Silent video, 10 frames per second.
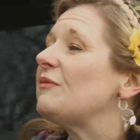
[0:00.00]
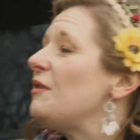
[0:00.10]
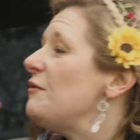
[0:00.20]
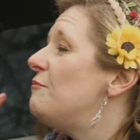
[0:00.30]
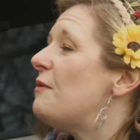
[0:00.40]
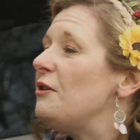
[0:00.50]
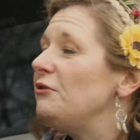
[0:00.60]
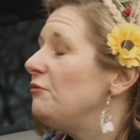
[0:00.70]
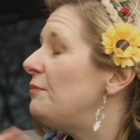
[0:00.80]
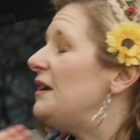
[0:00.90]
We've
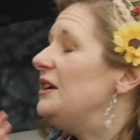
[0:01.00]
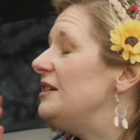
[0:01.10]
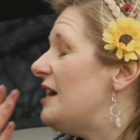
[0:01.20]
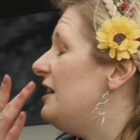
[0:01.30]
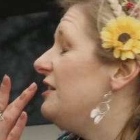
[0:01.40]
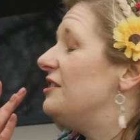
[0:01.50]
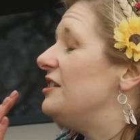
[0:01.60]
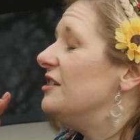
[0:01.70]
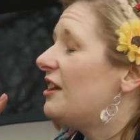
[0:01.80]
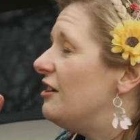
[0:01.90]
both been naked
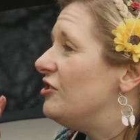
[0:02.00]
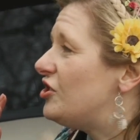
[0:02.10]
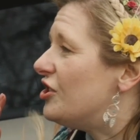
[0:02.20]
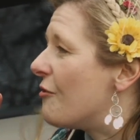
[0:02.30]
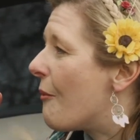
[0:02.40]
in the kitchen.